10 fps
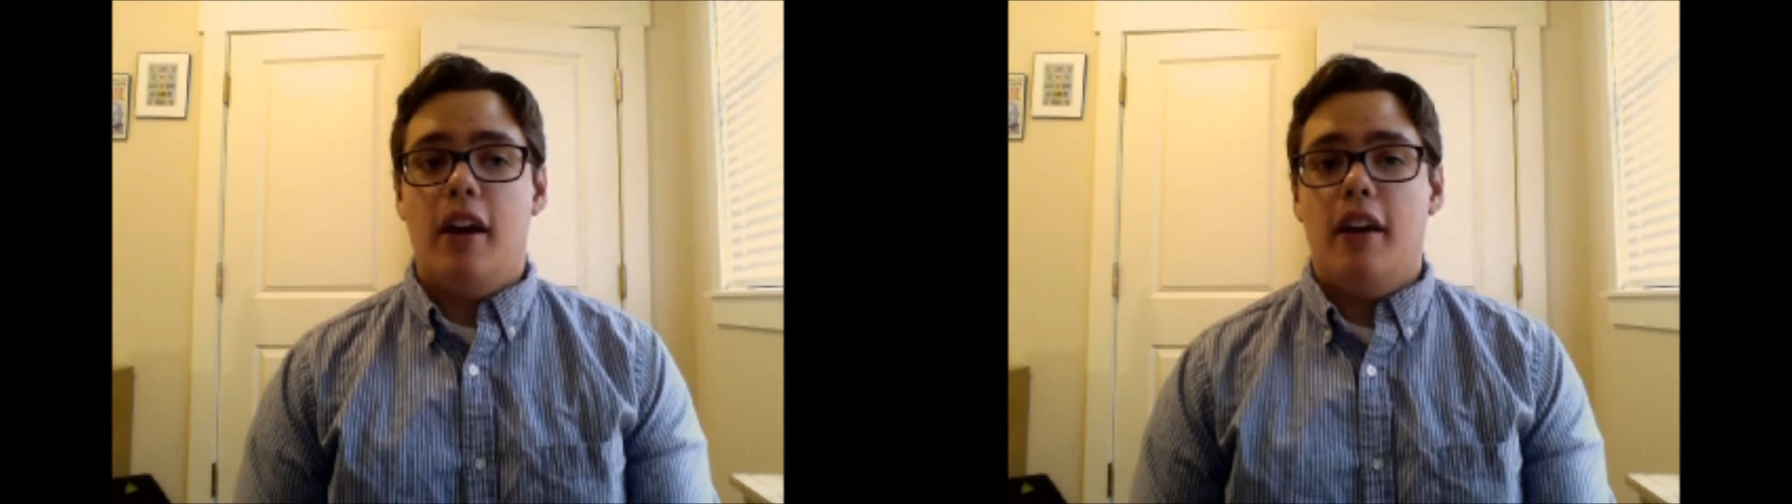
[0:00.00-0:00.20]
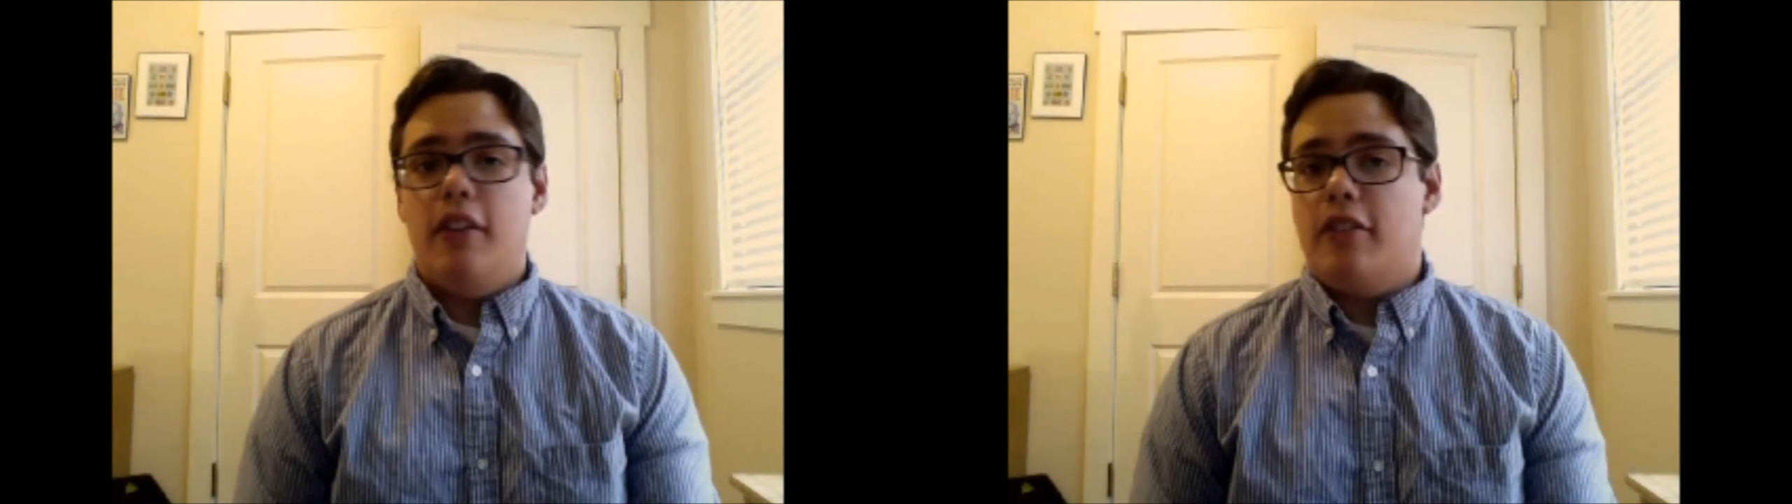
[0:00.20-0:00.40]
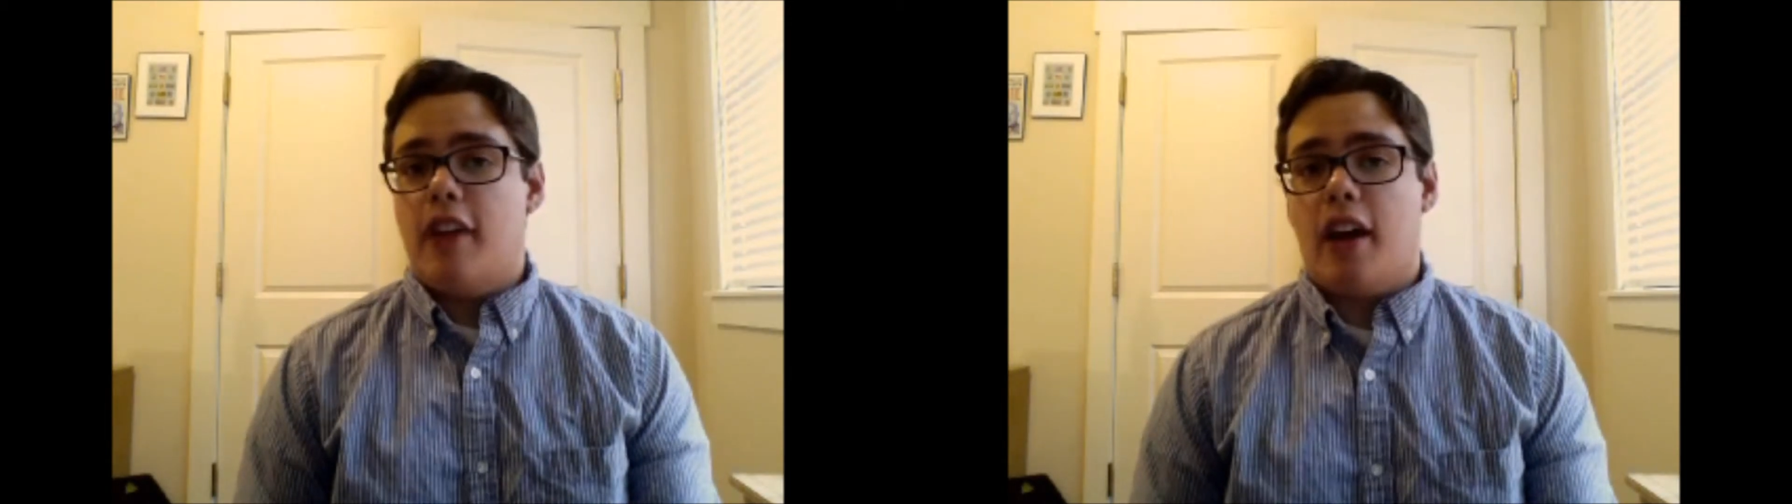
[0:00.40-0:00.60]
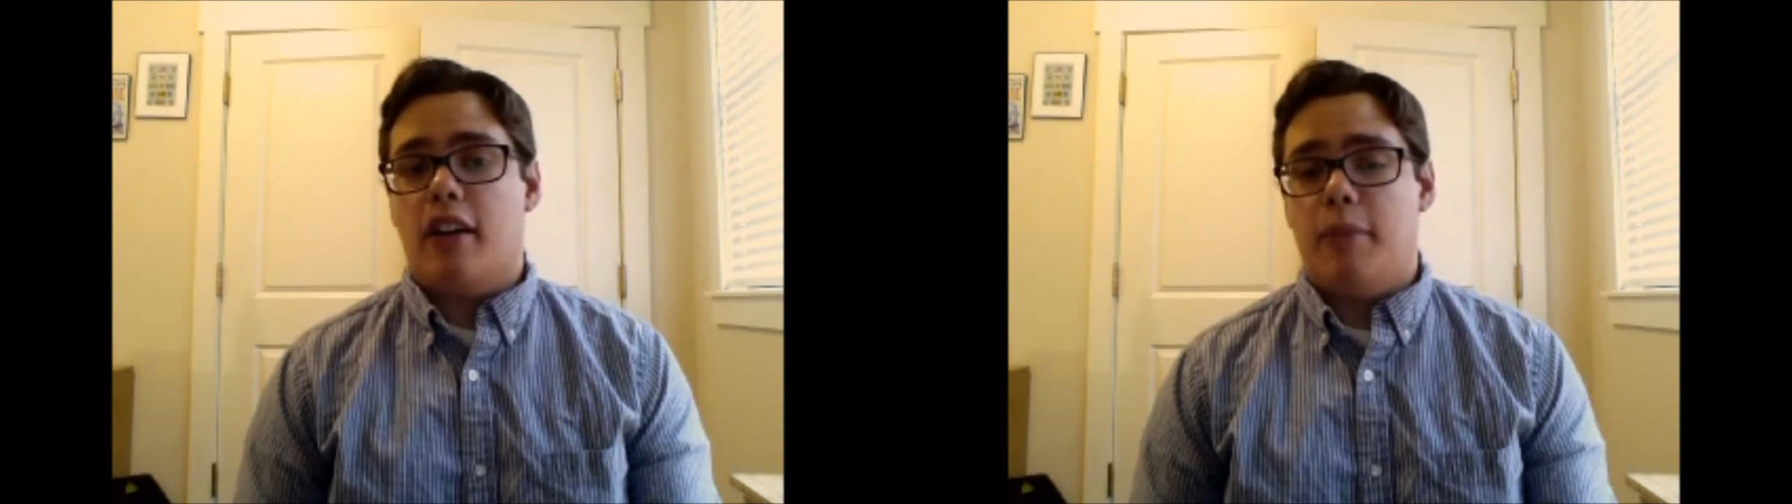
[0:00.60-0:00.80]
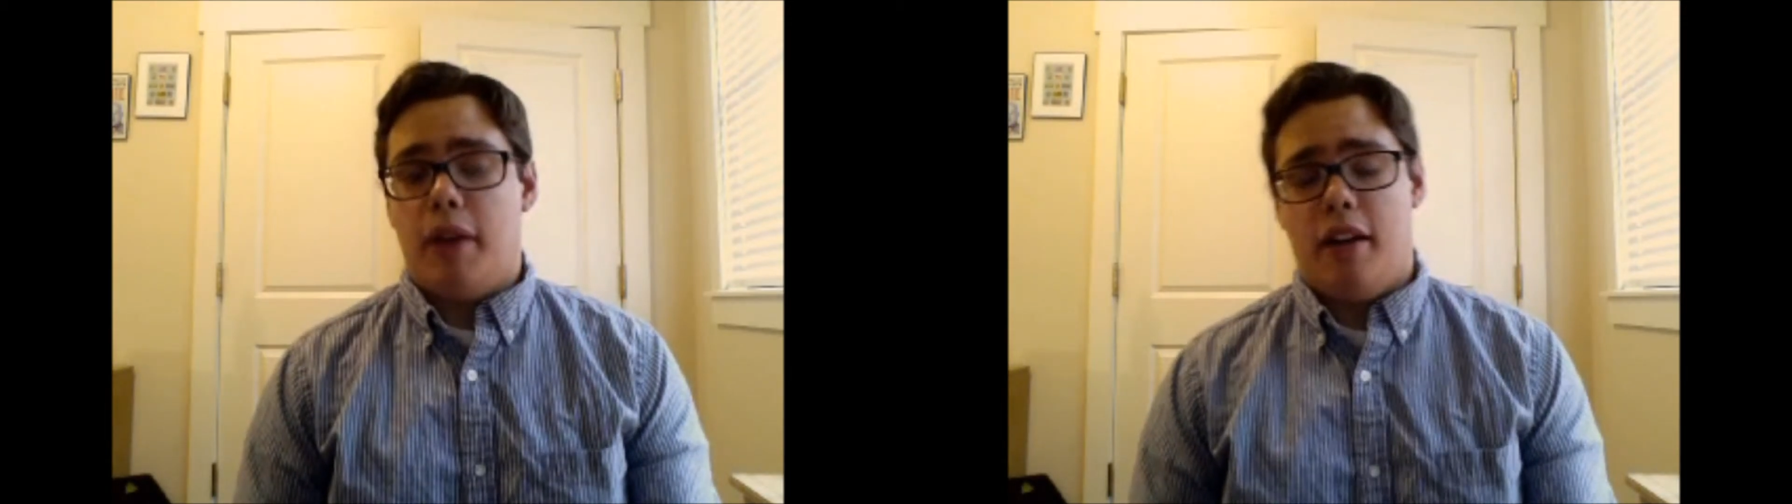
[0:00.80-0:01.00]
and just
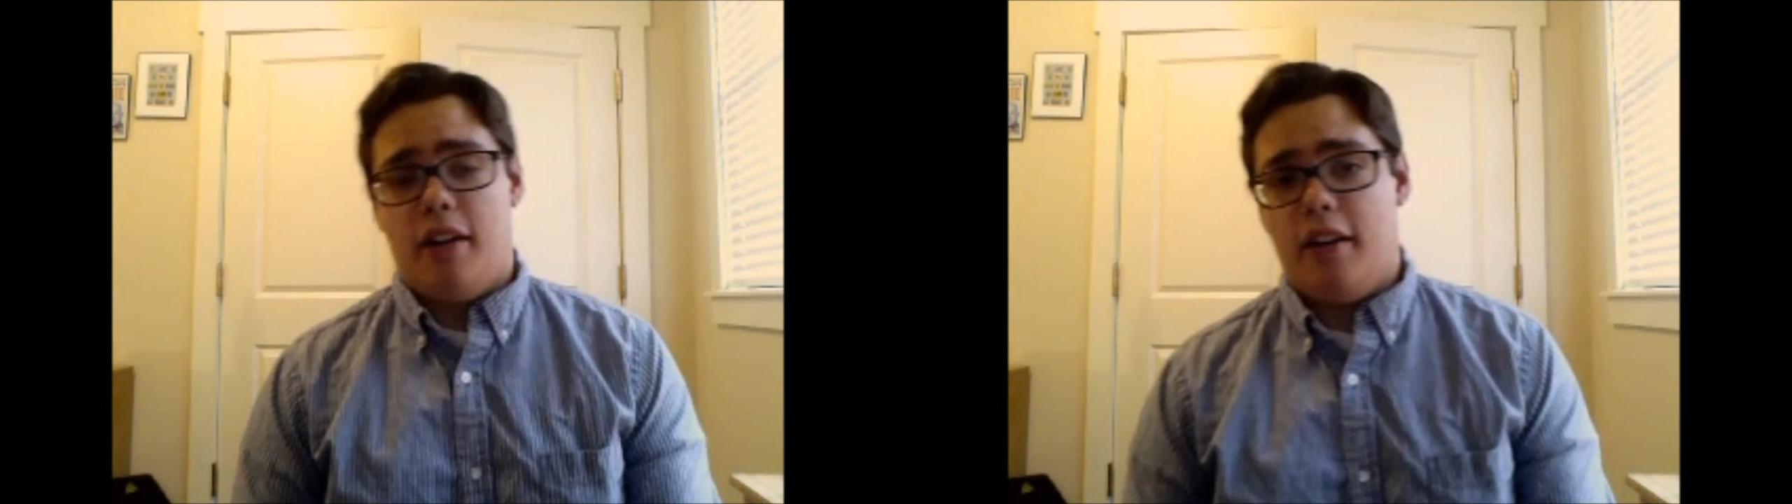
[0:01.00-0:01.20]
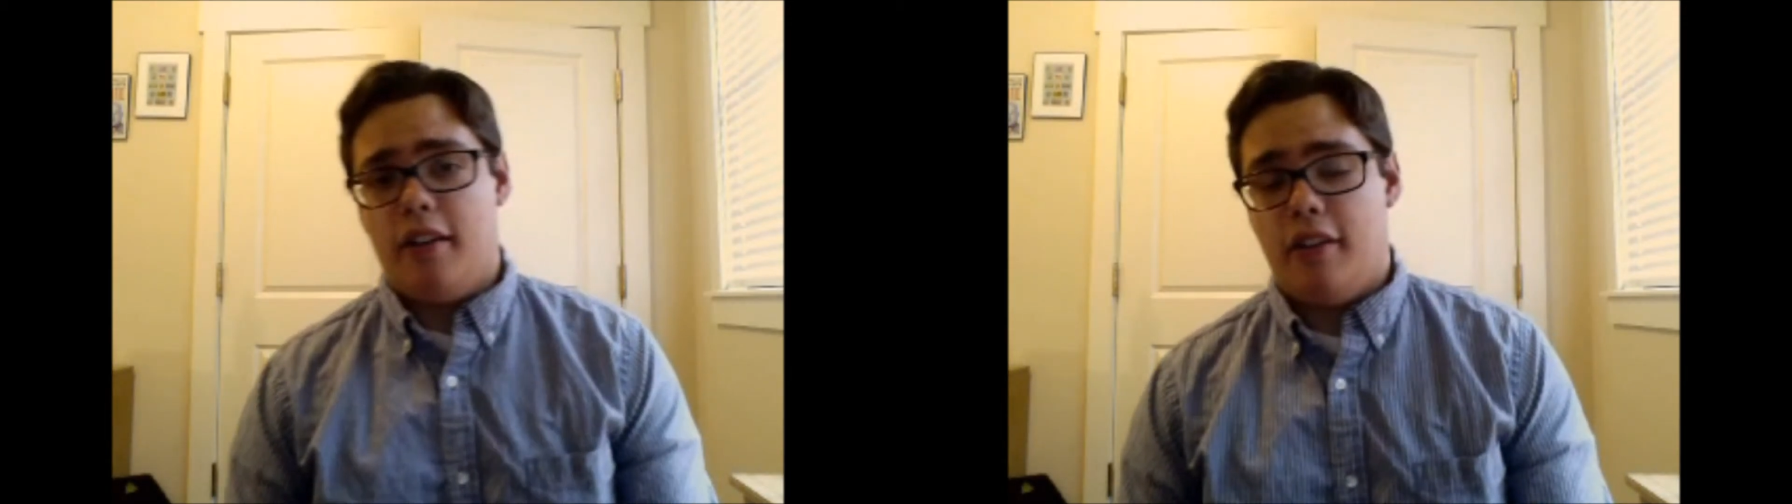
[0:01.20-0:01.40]
tackle them head on.